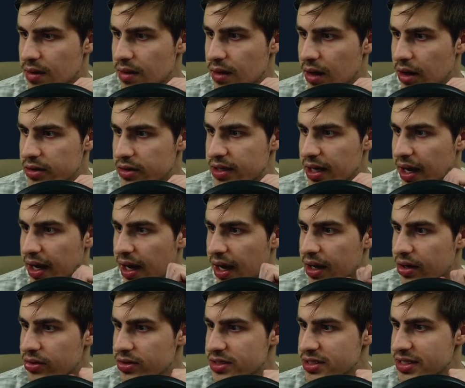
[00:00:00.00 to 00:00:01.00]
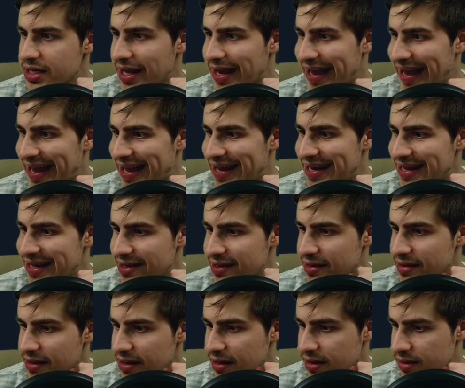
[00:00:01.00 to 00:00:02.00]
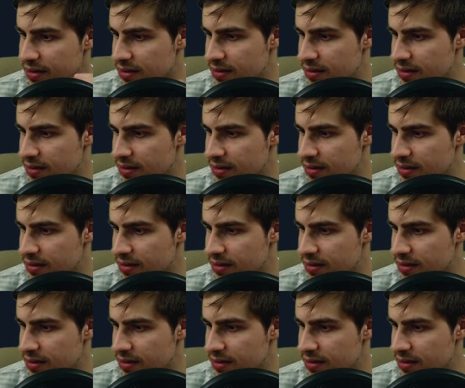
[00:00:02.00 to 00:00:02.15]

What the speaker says: Okay, I don't see anything.